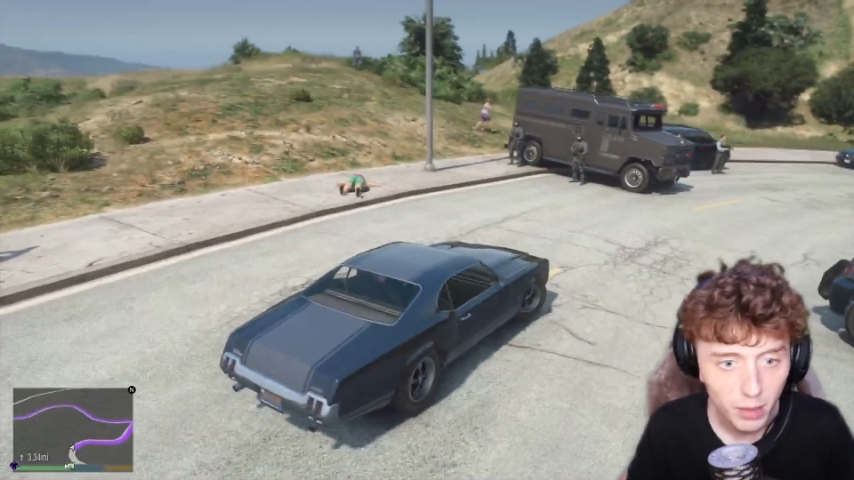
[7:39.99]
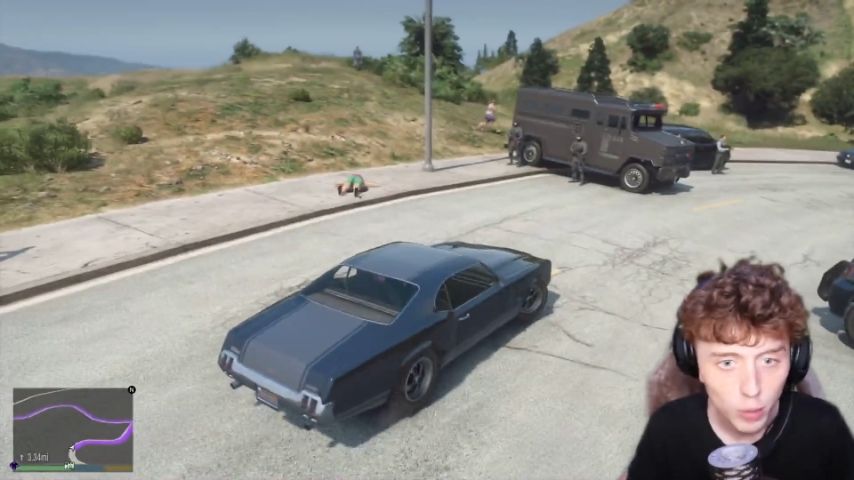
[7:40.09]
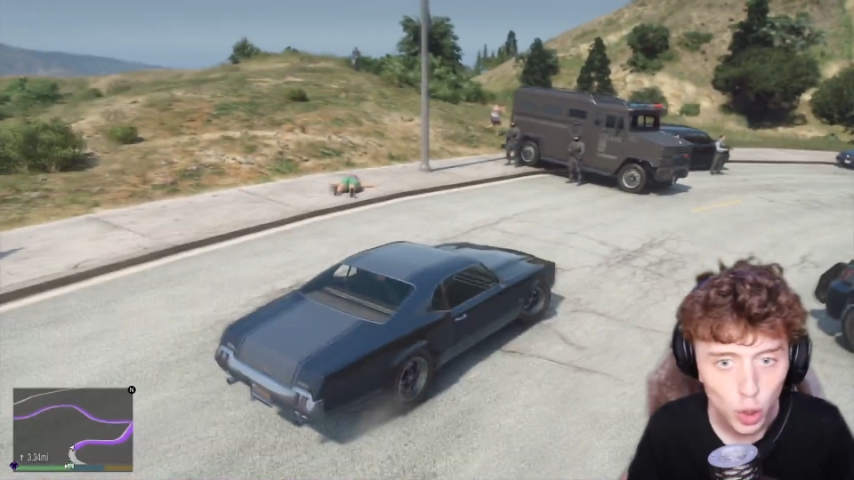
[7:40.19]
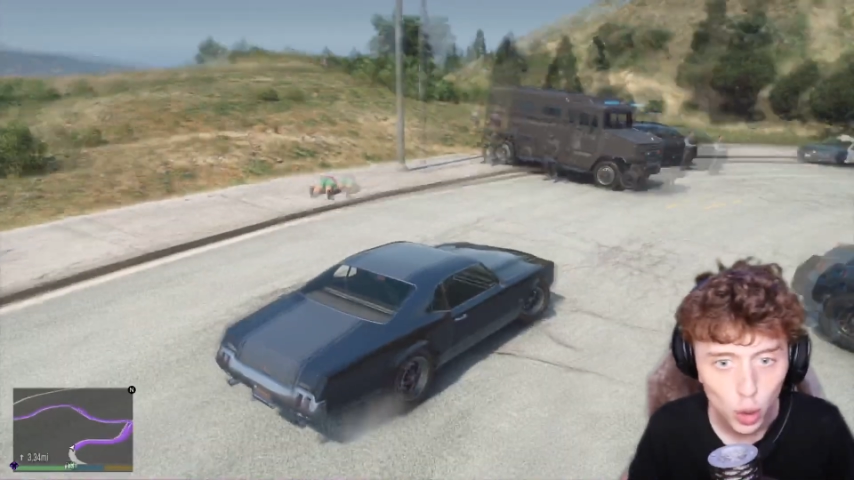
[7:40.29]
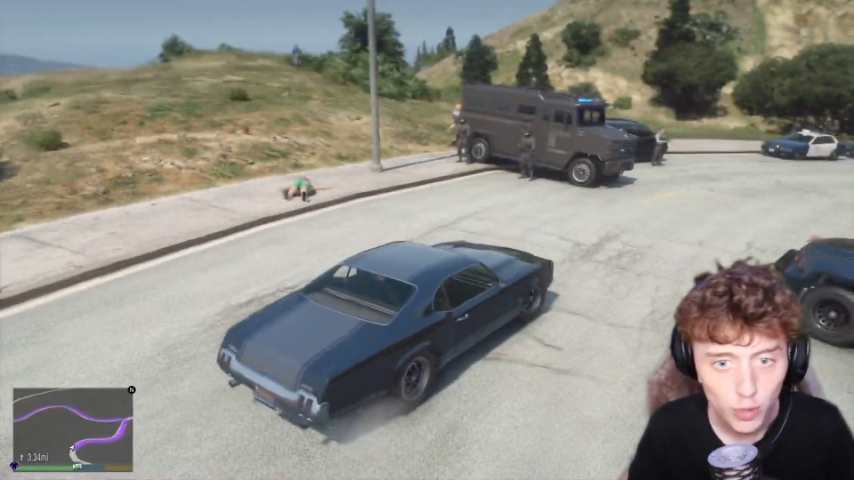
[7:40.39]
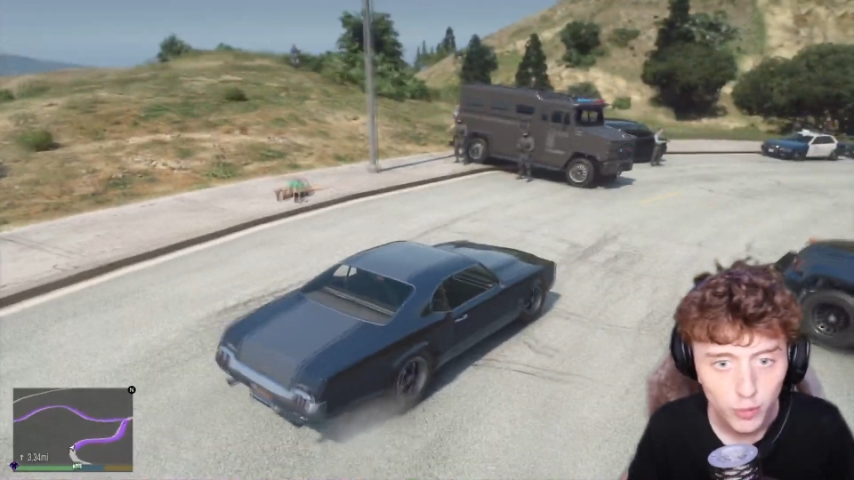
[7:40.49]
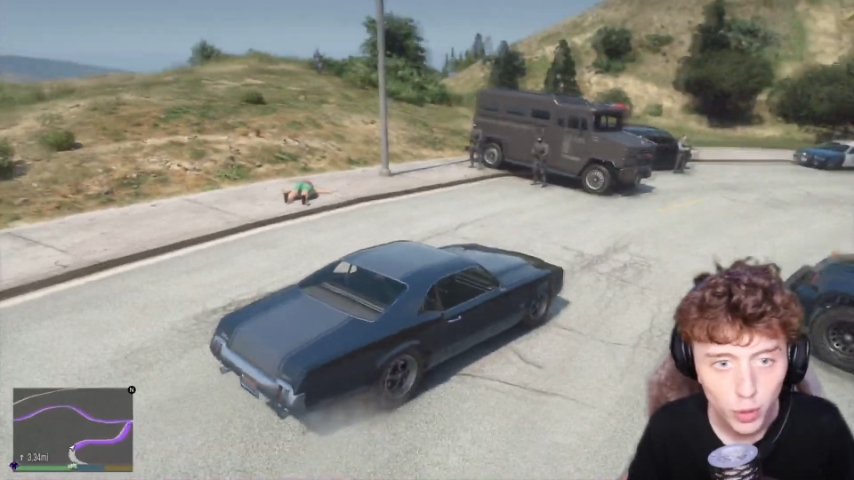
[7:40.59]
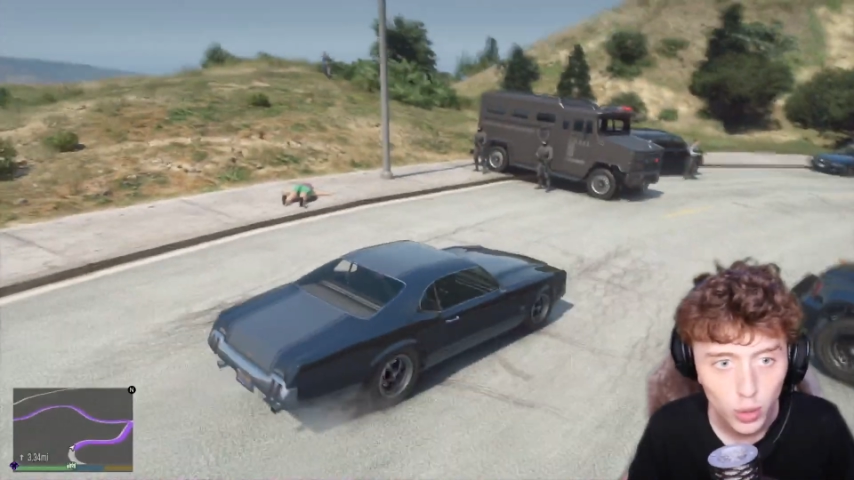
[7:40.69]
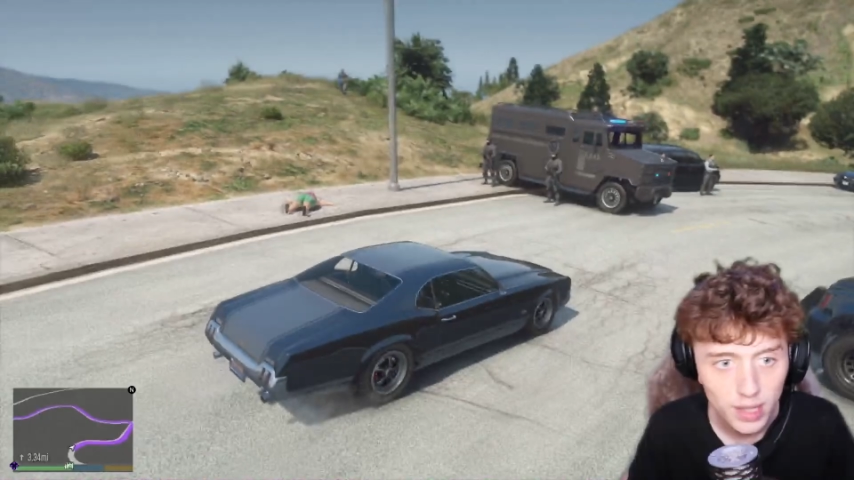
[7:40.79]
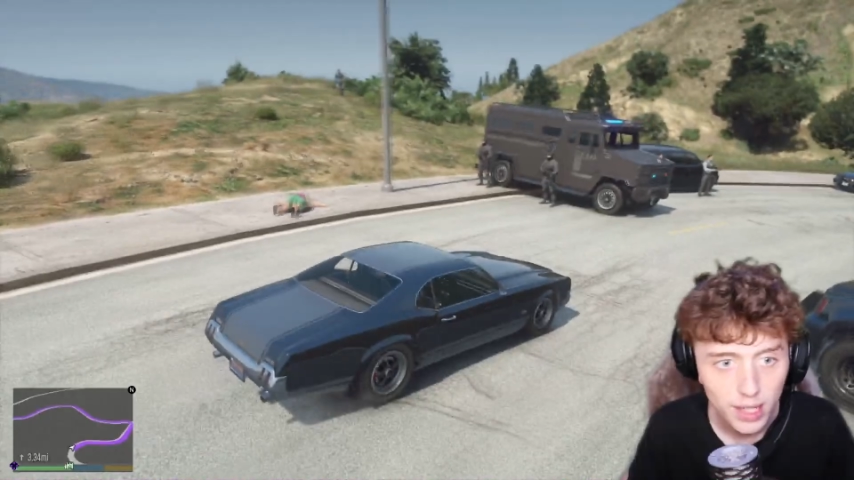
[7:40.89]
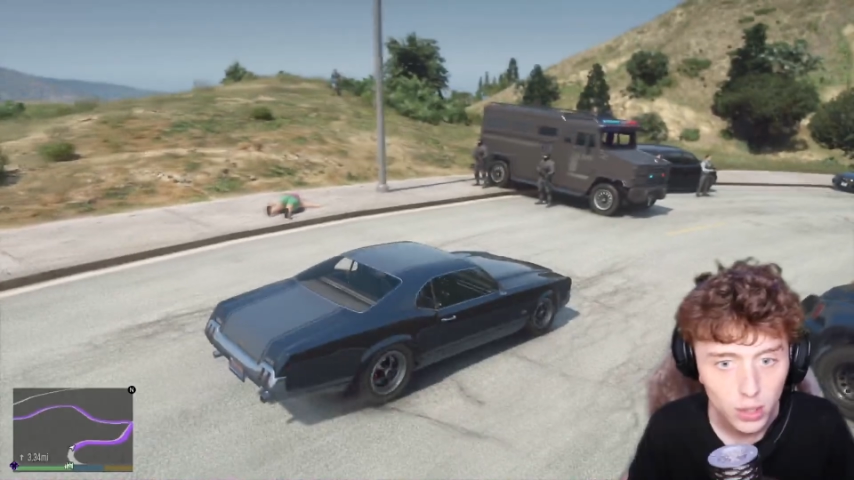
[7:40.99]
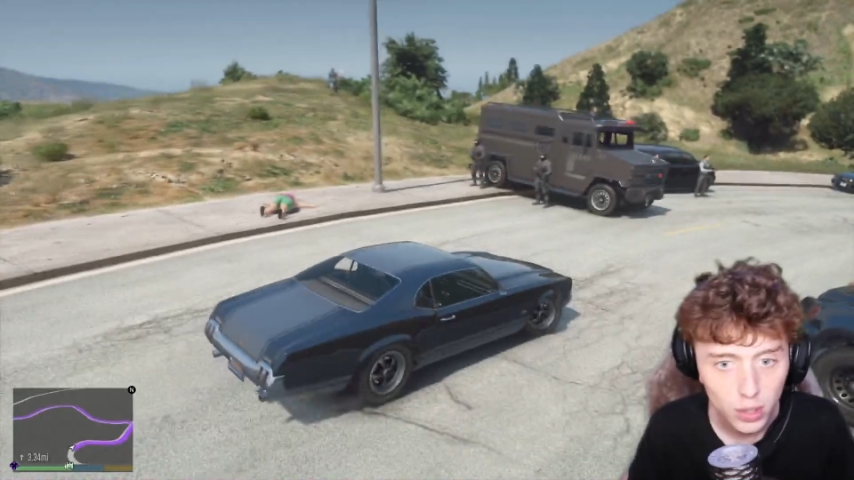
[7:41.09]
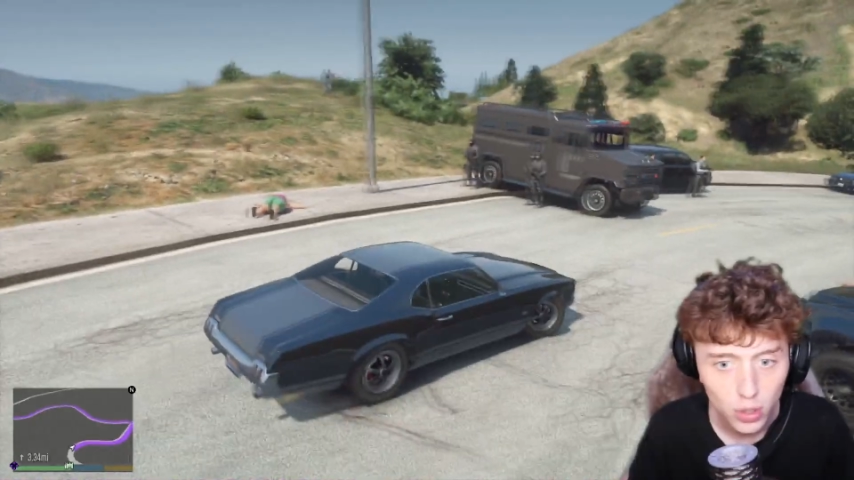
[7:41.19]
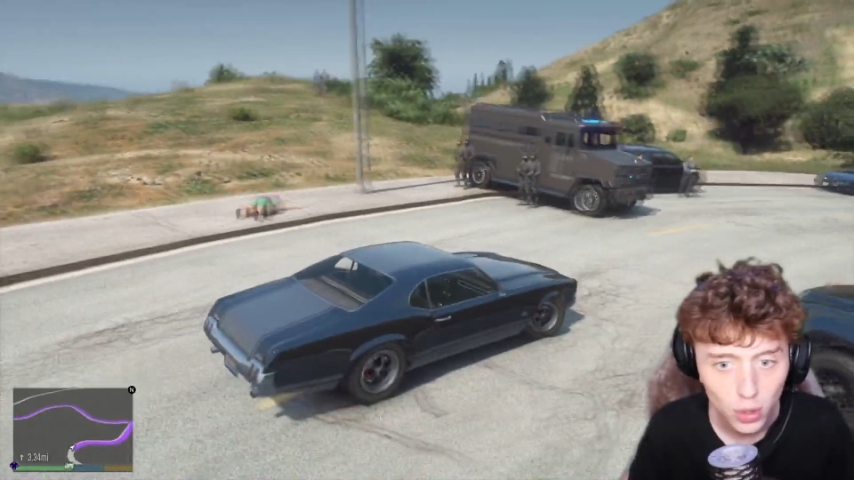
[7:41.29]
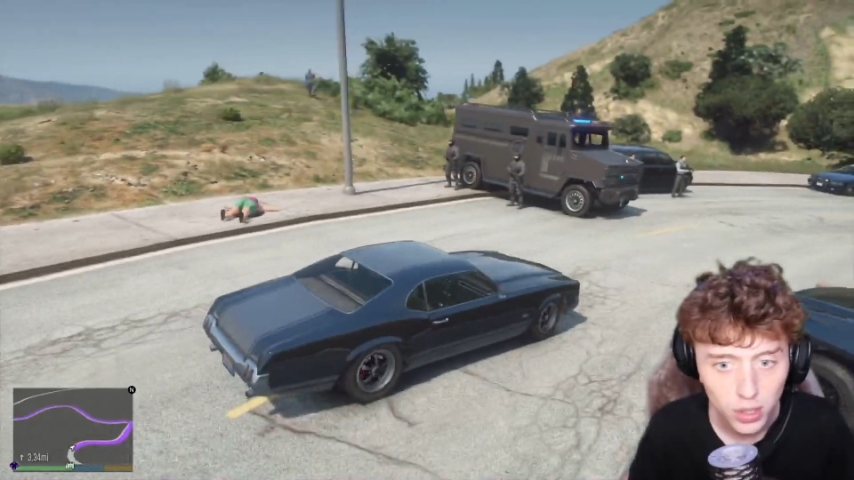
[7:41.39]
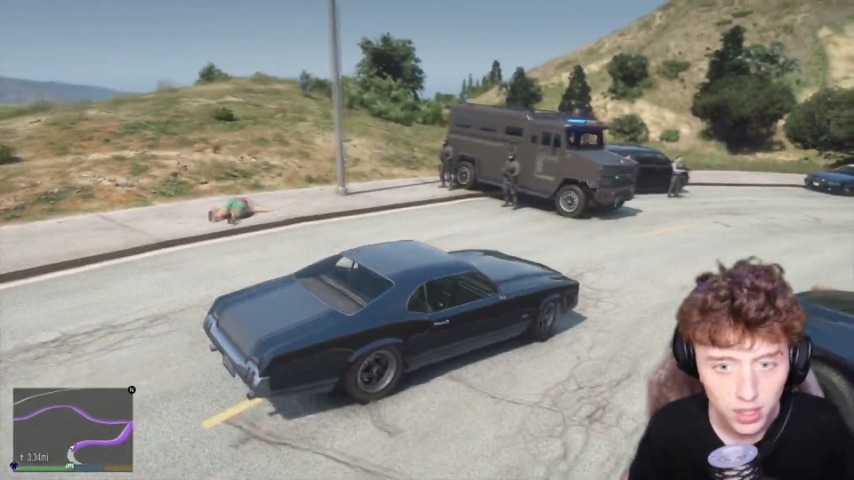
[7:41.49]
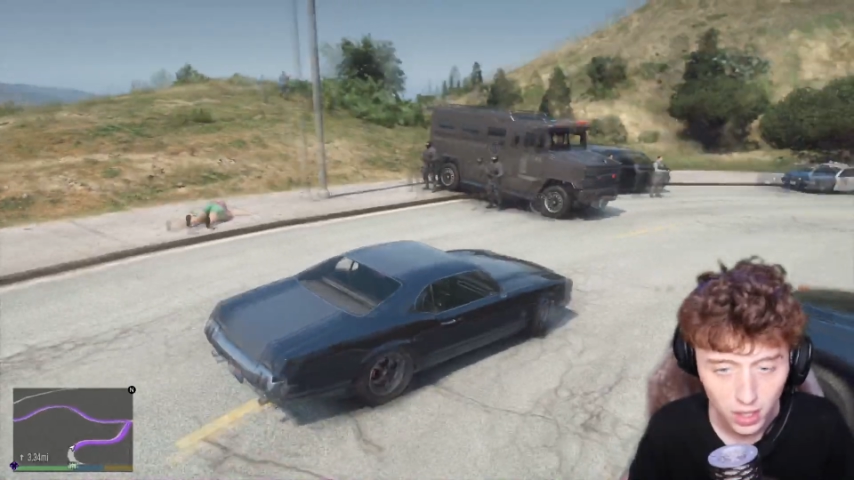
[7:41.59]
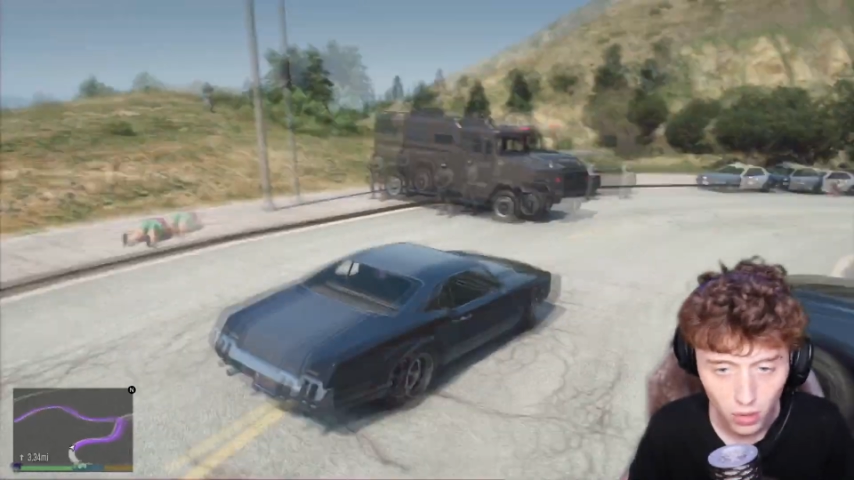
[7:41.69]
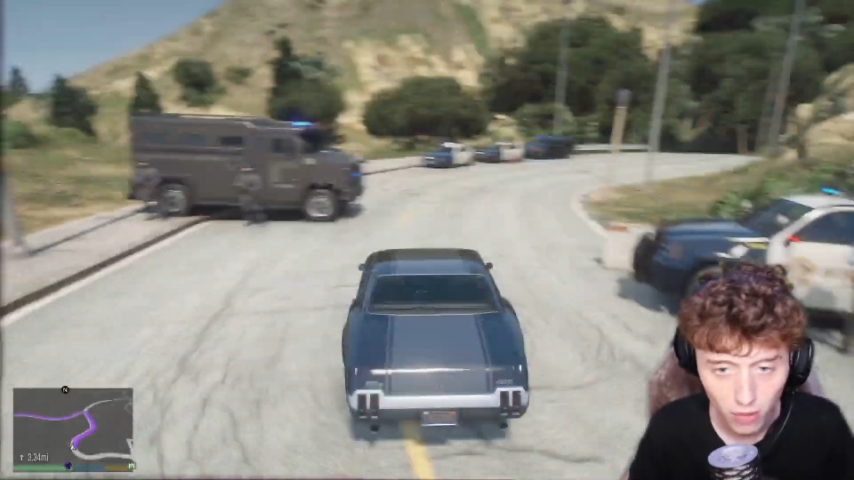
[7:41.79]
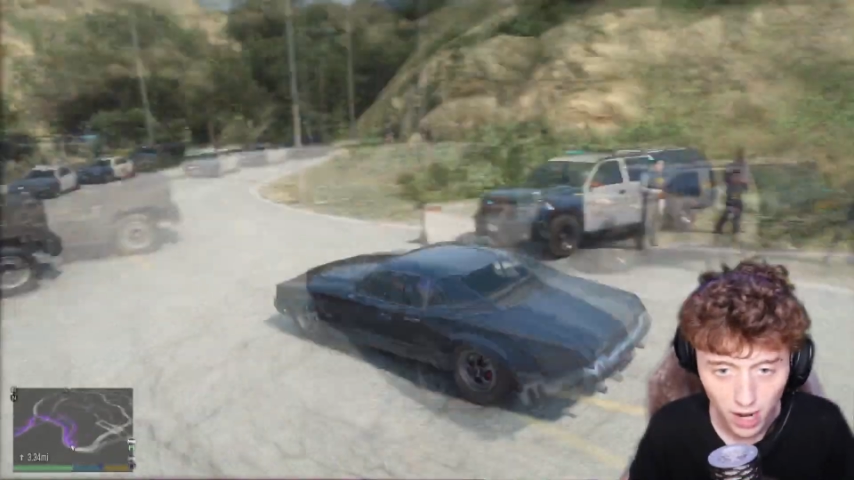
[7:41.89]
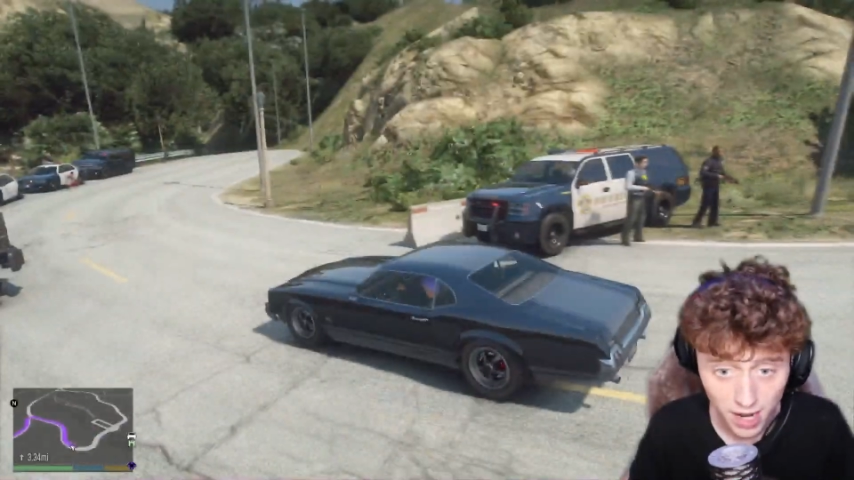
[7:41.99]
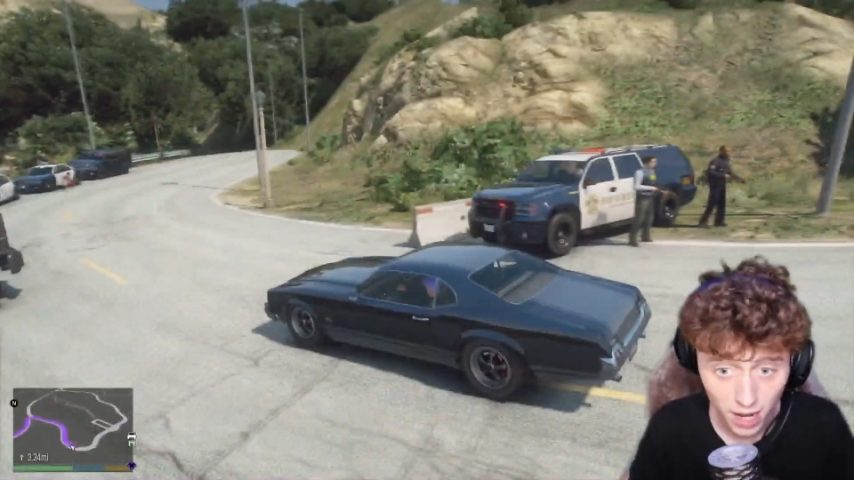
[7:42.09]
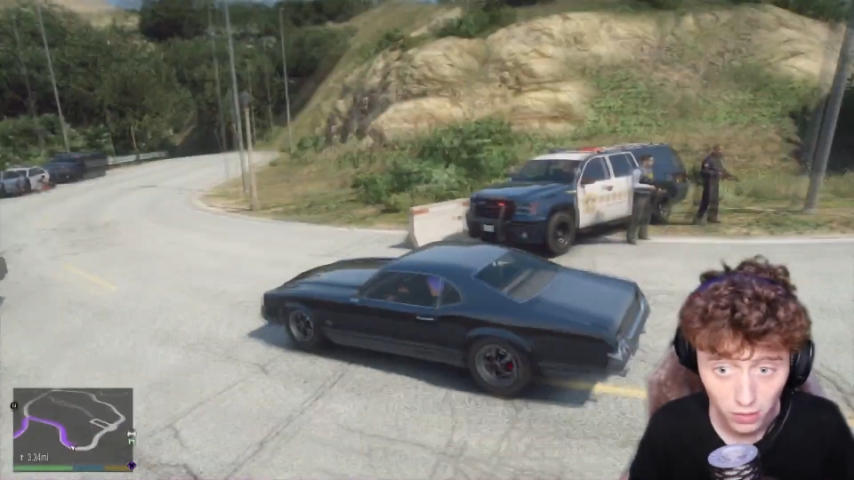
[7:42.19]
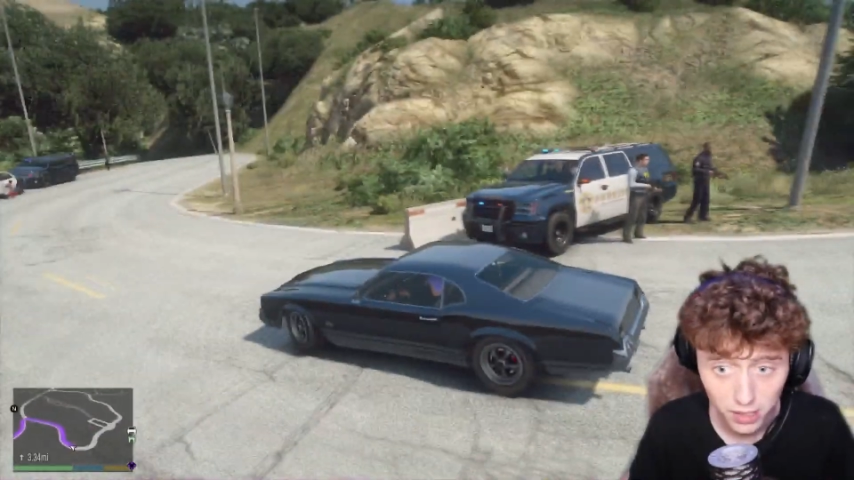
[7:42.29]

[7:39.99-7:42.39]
I'm so confused. They're just stood still right now.